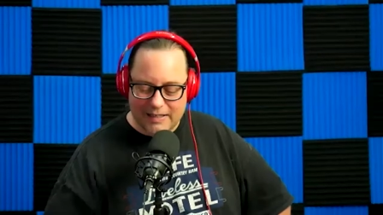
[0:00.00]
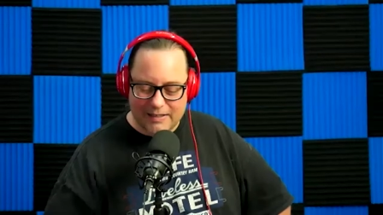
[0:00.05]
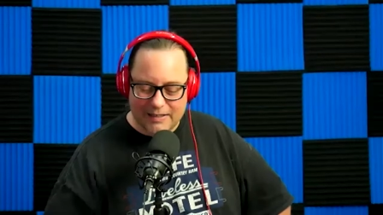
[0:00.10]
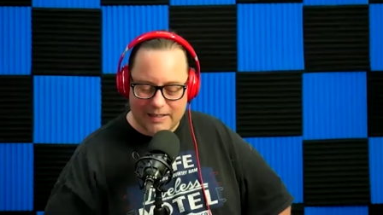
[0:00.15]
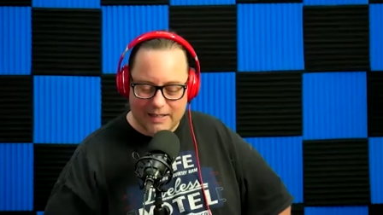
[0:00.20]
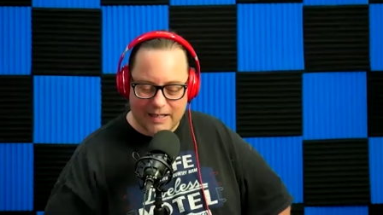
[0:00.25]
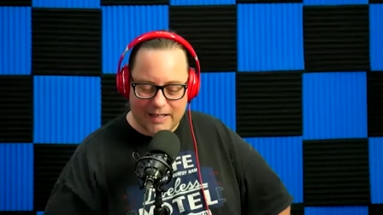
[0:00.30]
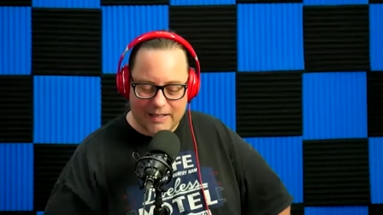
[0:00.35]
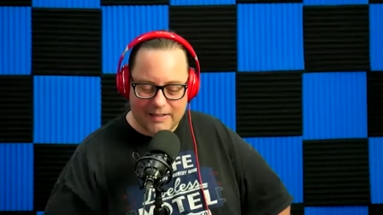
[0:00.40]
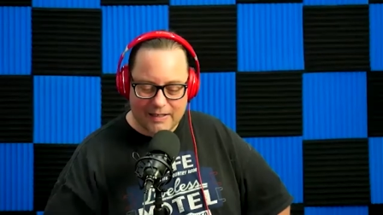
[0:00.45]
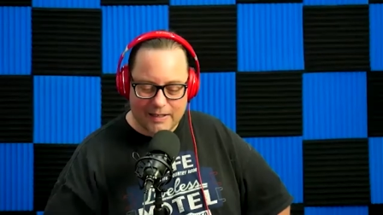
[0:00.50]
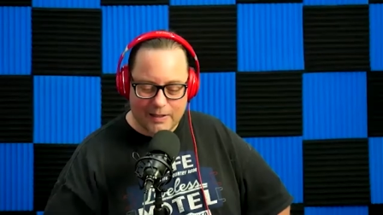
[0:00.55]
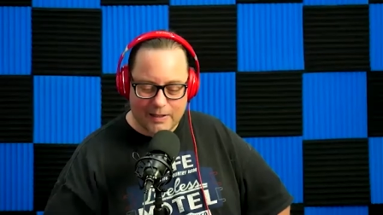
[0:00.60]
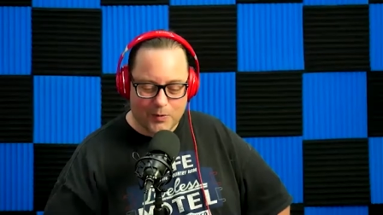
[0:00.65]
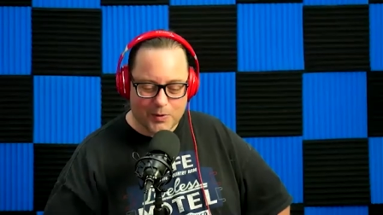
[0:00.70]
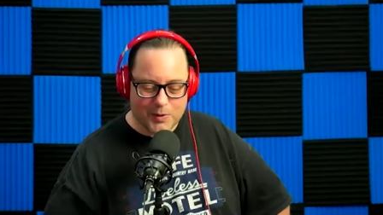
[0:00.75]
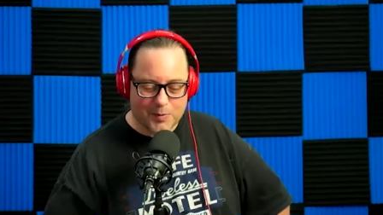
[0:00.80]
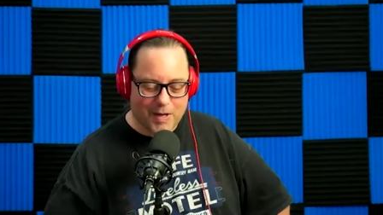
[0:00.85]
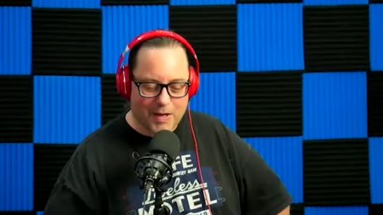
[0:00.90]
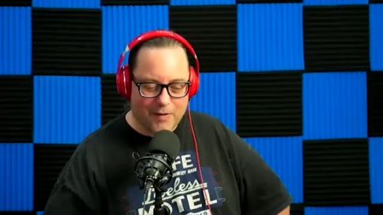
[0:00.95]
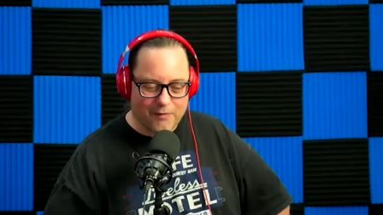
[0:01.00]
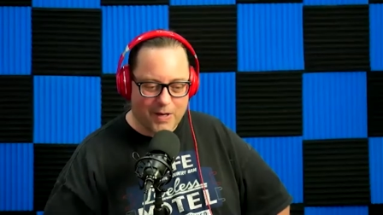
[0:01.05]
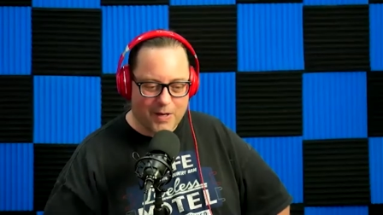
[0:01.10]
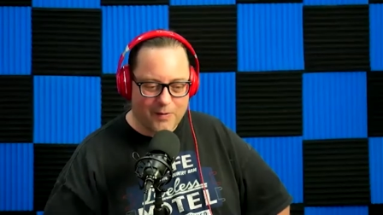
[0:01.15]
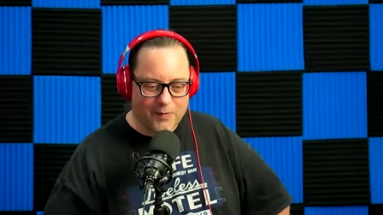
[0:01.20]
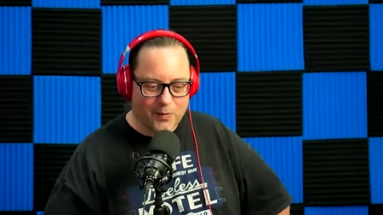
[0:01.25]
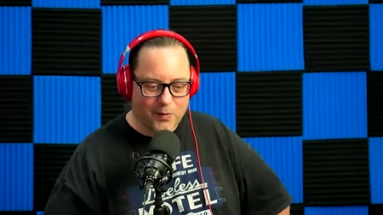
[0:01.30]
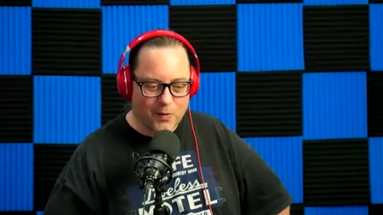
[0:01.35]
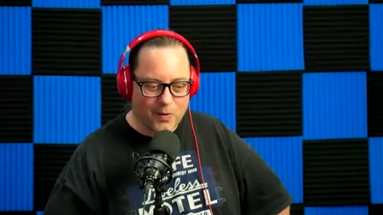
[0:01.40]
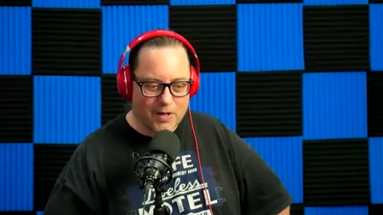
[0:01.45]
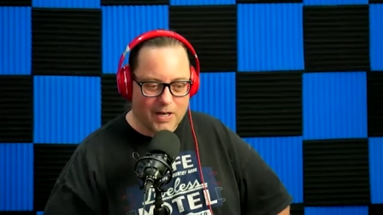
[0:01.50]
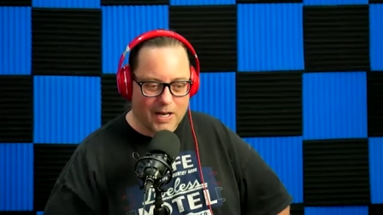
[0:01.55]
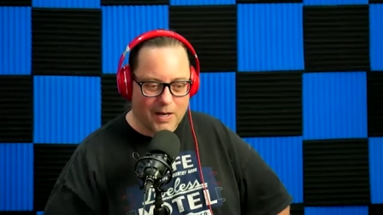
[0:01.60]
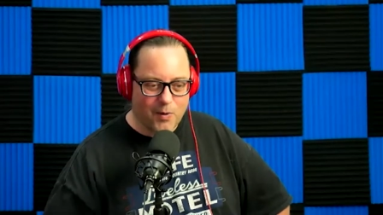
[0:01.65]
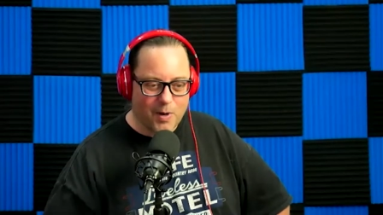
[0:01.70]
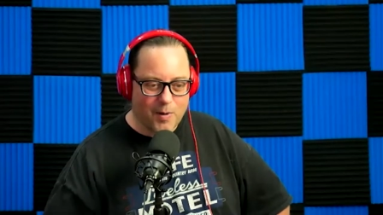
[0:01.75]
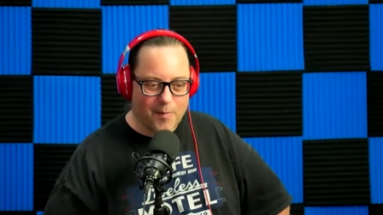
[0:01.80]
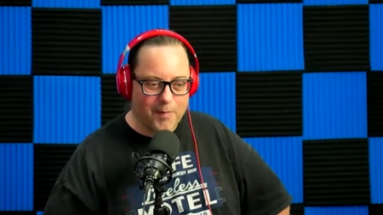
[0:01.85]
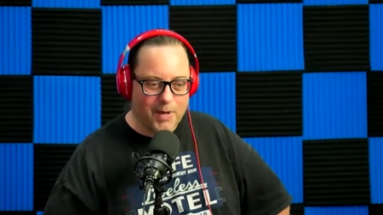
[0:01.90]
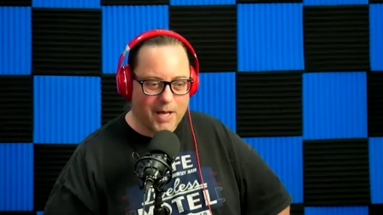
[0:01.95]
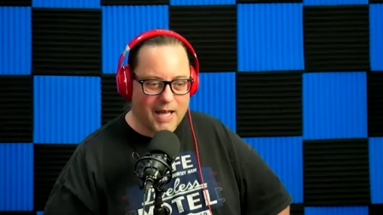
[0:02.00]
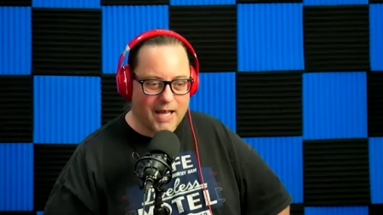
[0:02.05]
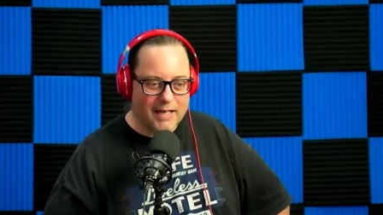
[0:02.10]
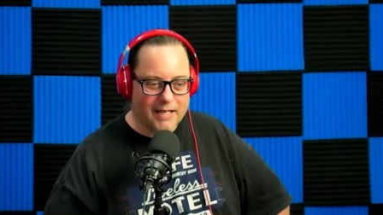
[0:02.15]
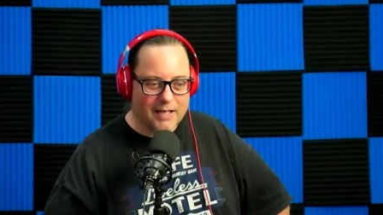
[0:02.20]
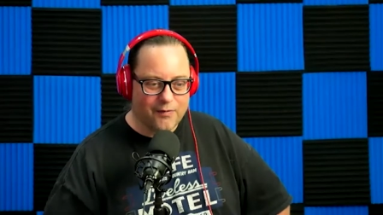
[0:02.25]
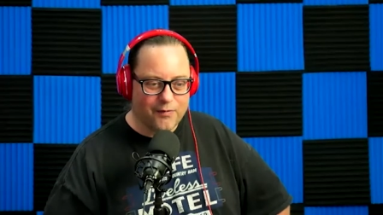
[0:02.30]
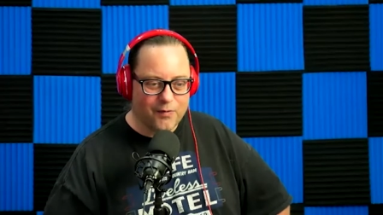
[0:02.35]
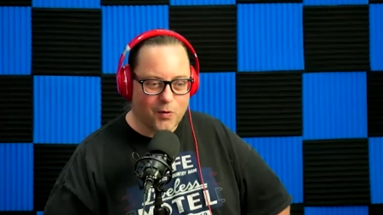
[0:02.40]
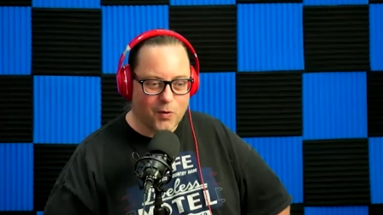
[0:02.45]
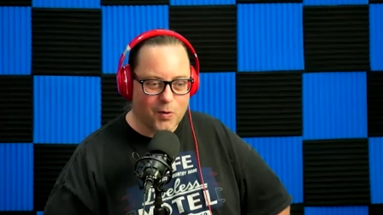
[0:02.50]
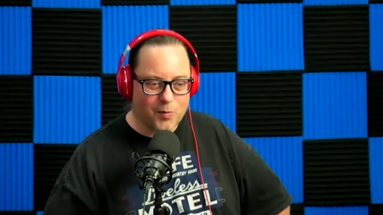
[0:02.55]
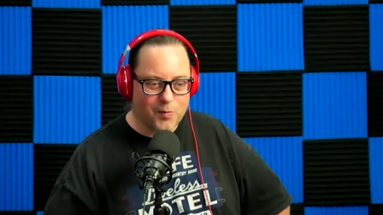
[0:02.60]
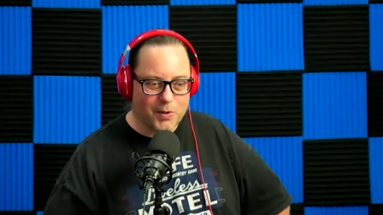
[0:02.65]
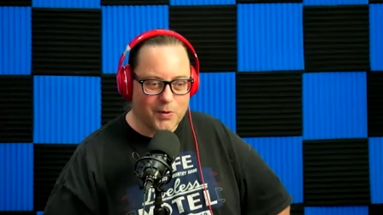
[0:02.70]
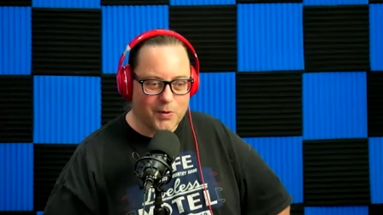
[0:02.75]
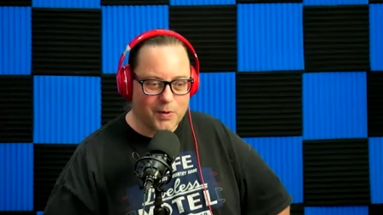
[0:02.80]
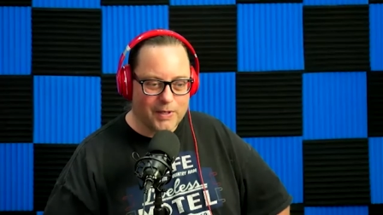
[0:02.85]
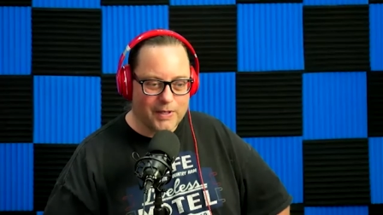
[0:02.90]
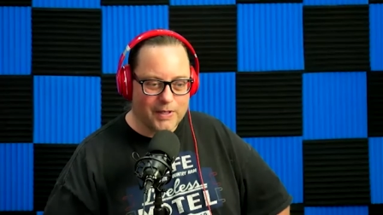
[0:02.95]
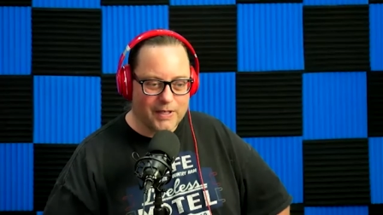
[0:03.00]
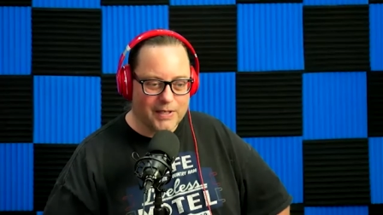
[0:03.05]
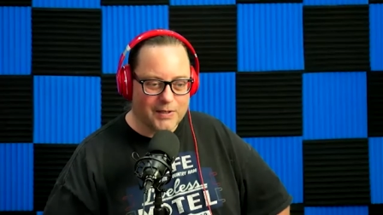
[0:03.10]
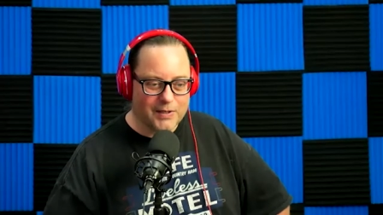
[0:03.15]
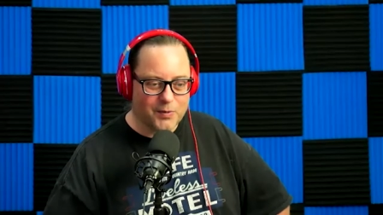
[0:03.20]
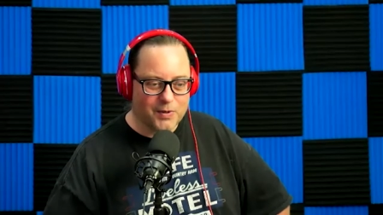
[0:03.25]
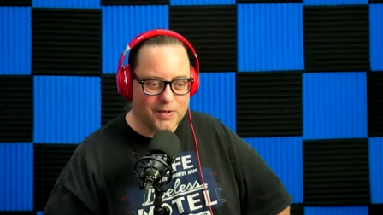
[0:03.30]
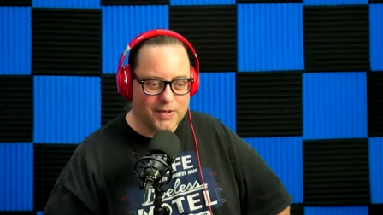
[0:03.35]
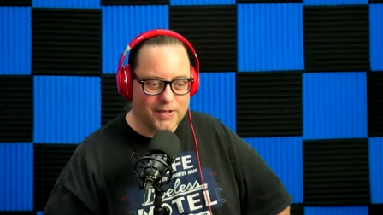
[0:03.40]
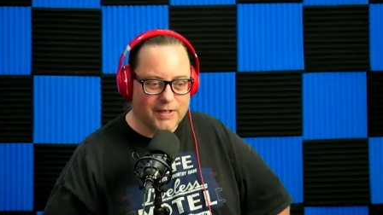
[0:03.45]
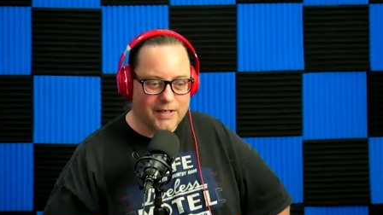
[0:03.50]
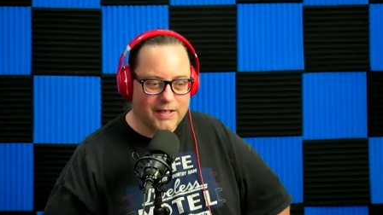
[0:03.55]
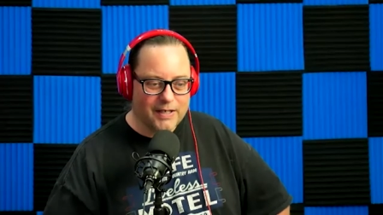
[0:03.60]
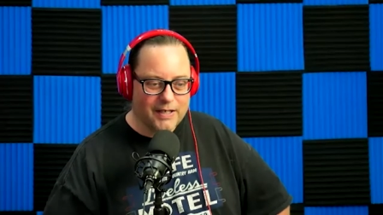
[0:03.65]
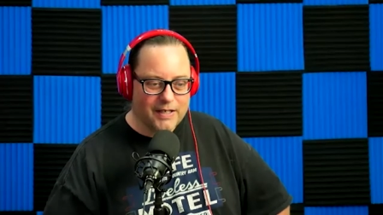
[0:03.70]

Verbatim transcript: that it was my favorite one. I went back and forth between this one